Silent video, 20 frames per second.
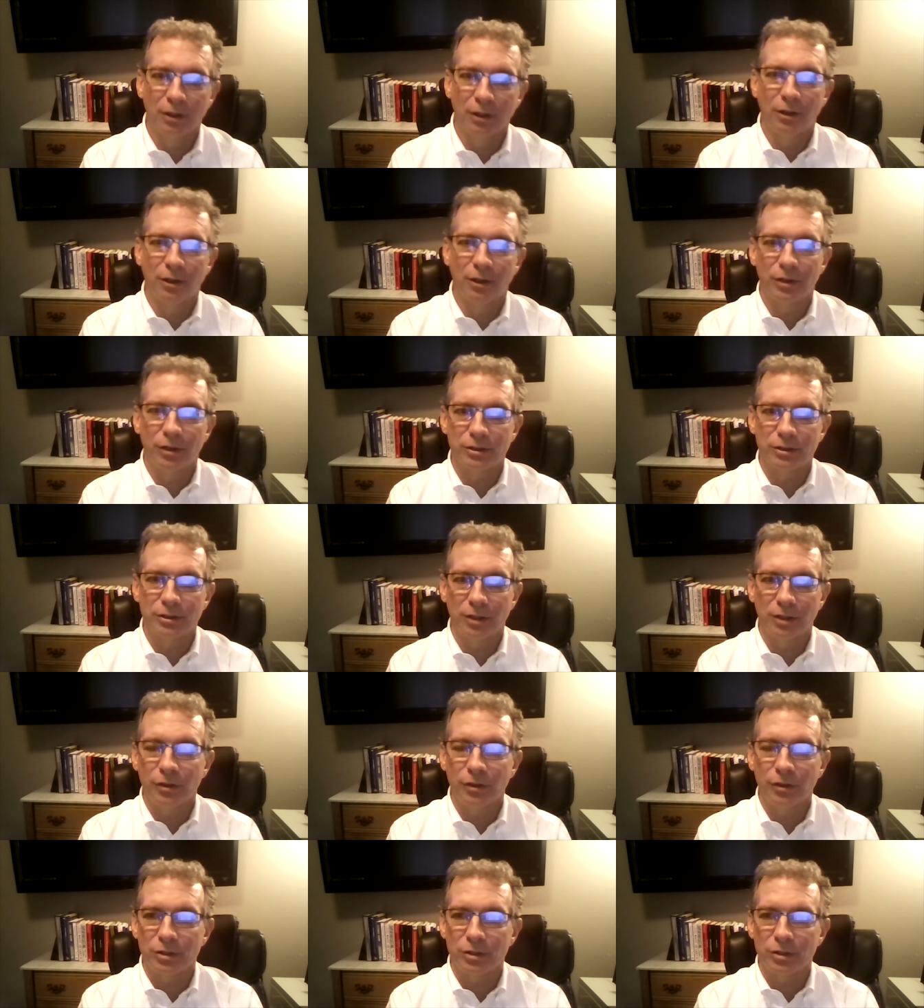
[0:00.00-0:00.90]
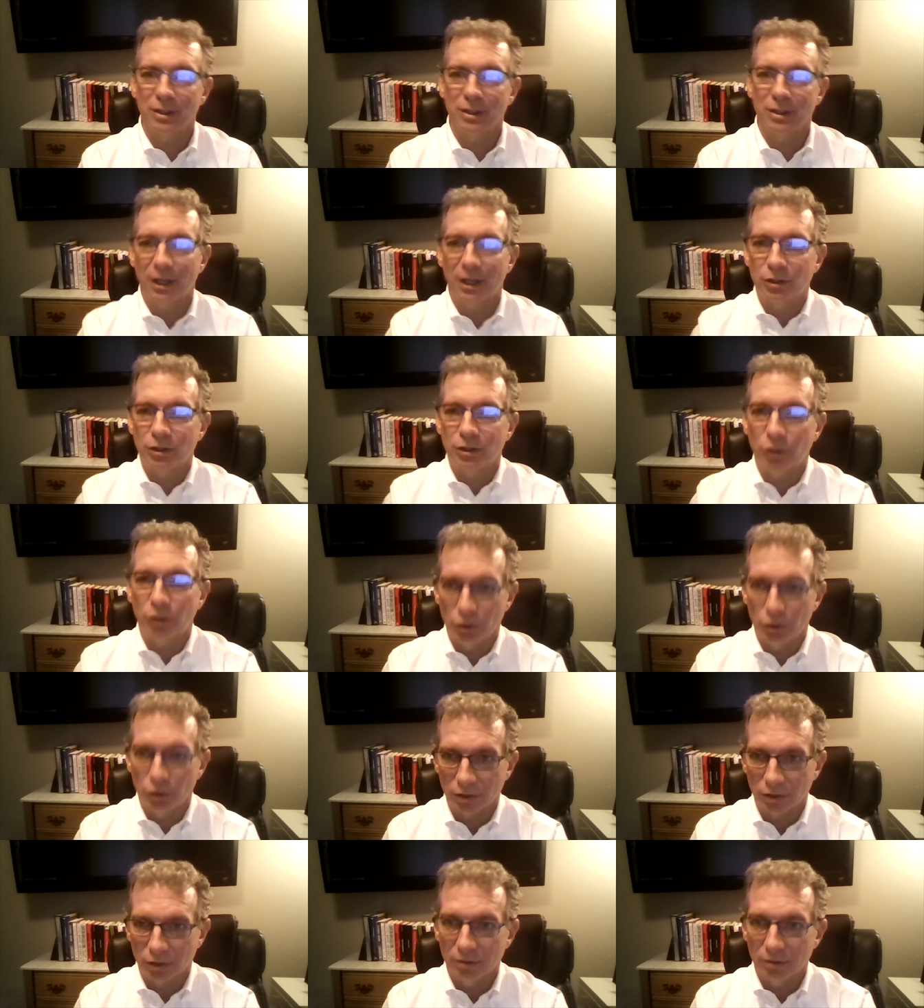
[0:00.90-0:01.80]
Then there's
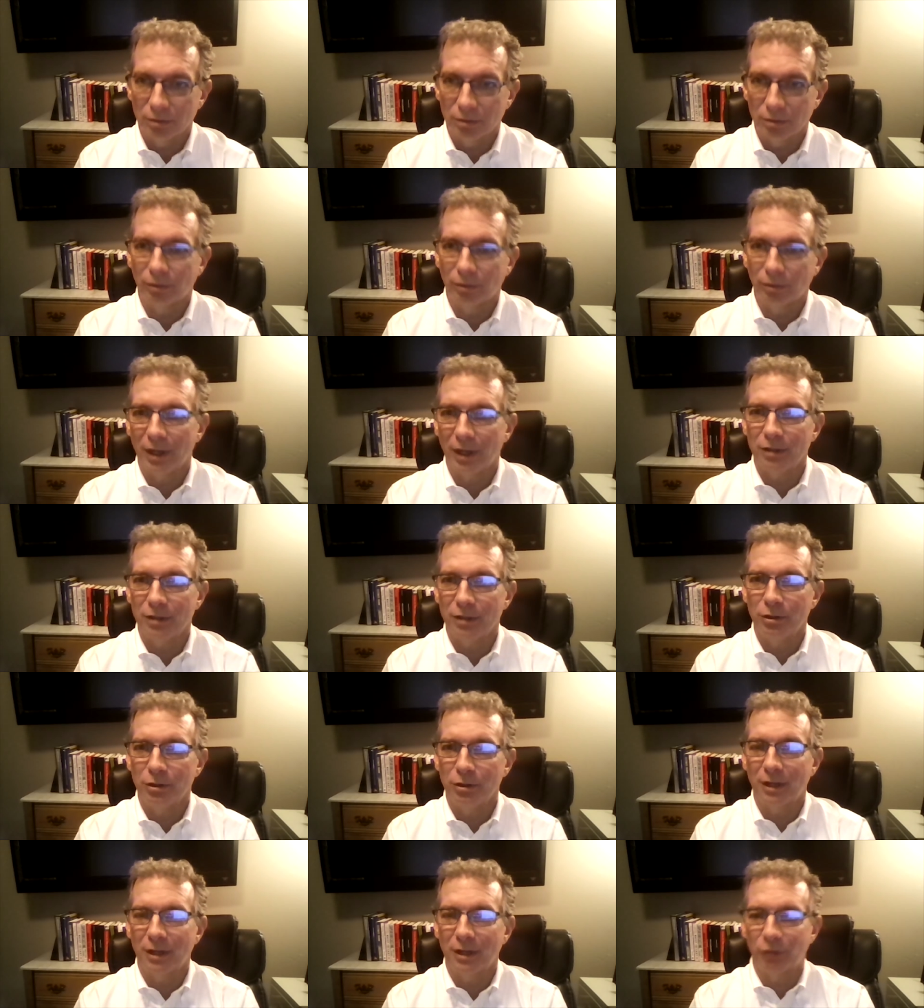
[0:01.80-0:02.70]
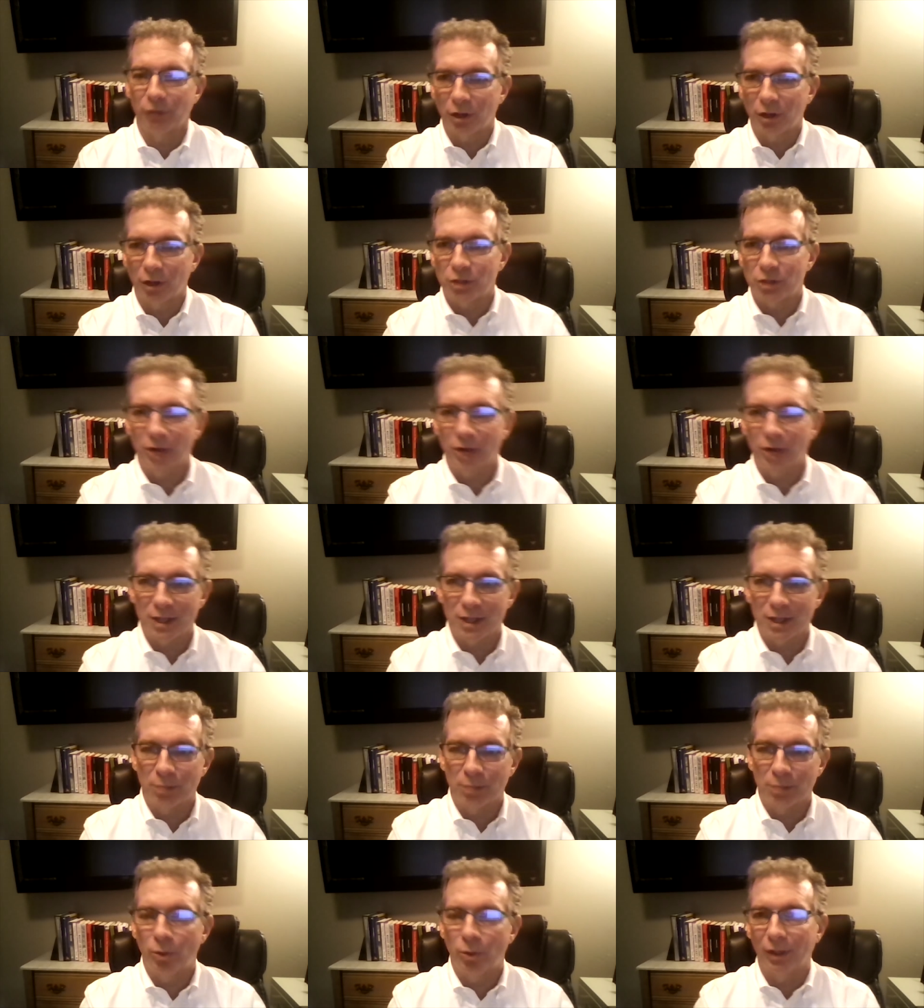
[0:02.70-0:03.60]
execution, right? You can have a great
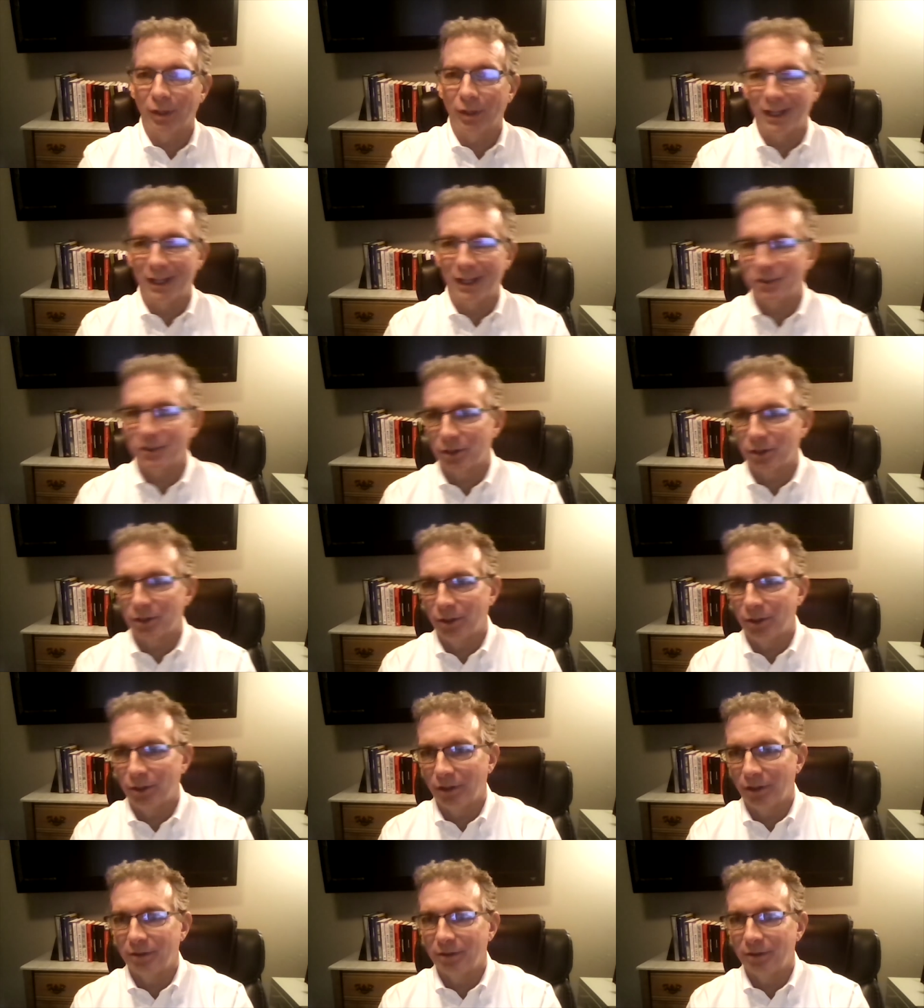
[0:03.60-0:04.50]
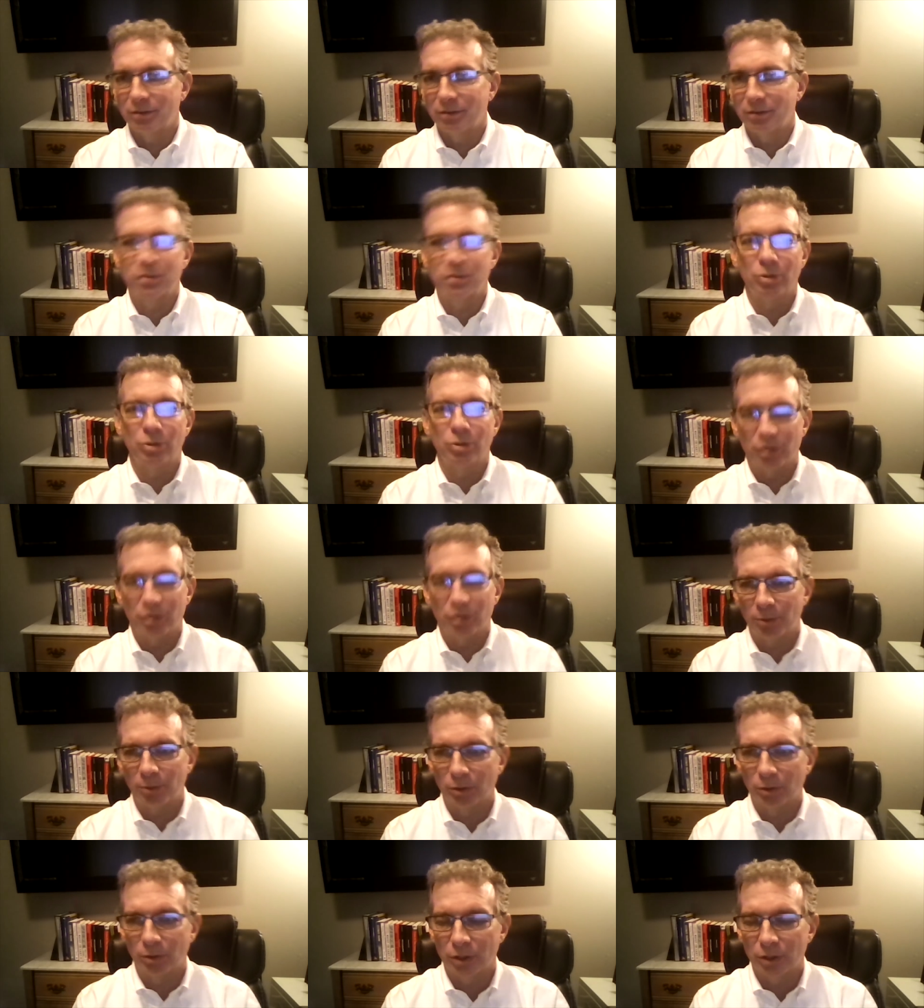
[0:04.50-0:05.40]
strategy, poorly executed, screws up
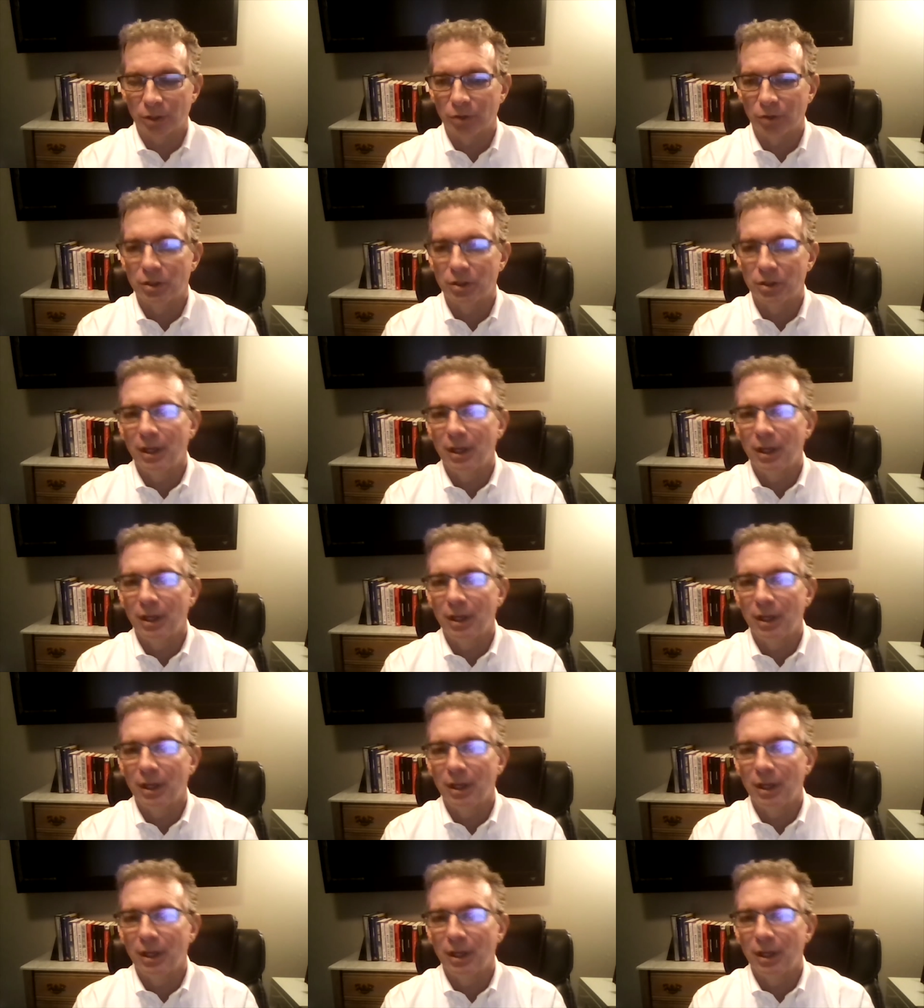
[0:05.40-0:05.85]
your results.